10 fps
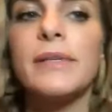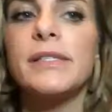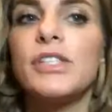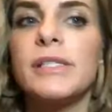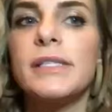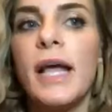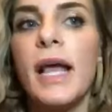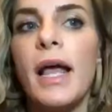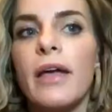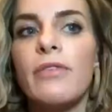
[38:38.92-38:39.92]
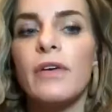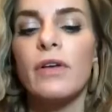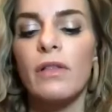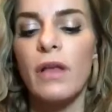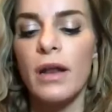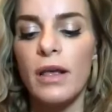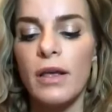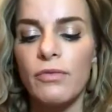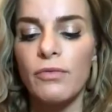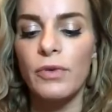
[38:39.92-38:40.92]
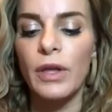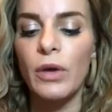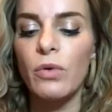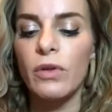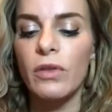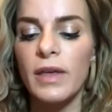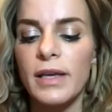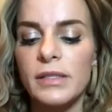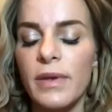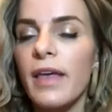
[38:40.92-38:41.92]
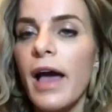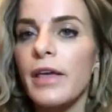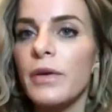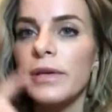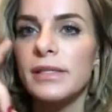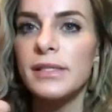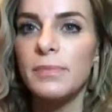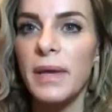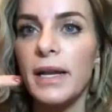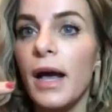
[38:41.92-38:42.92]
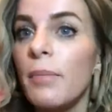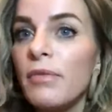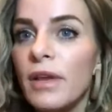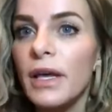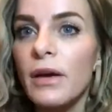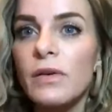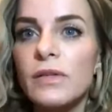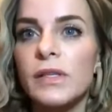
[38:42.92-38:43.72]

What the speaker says: there's just, I feel a lot of really cool things with that. You can speed up the video.